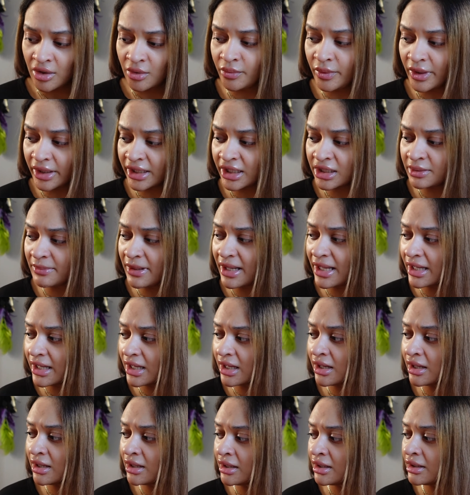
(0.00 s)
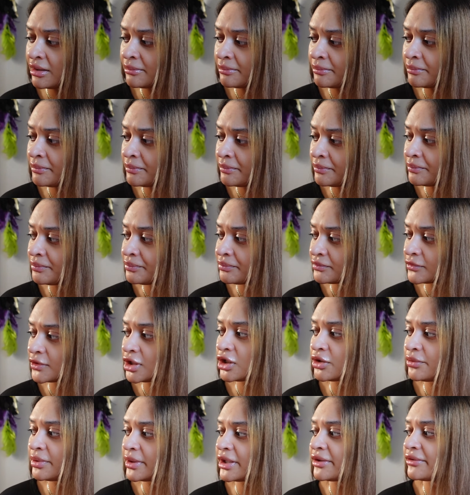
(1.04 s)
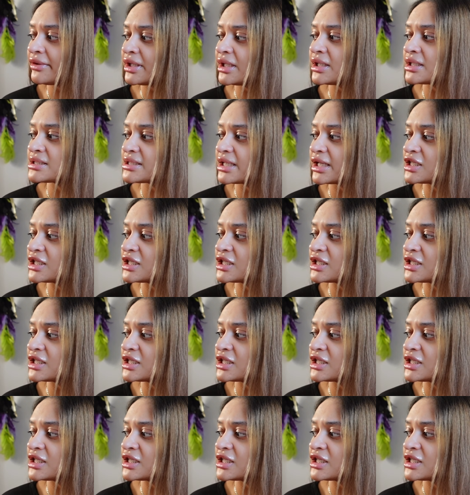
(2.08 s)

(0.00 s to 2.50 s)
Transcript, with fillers: What can my um Aquarius